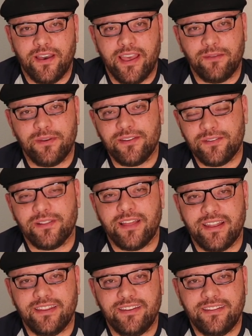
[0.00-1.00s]
I went into a
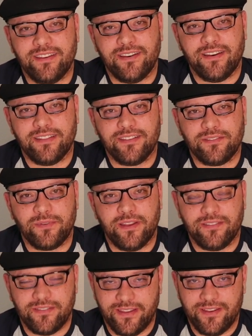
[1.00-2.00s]
lot of detail on this
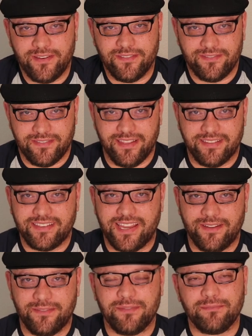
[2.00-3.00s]
one, so I know it's
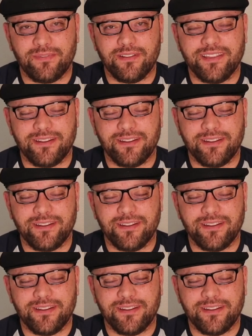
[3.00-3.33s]
kind of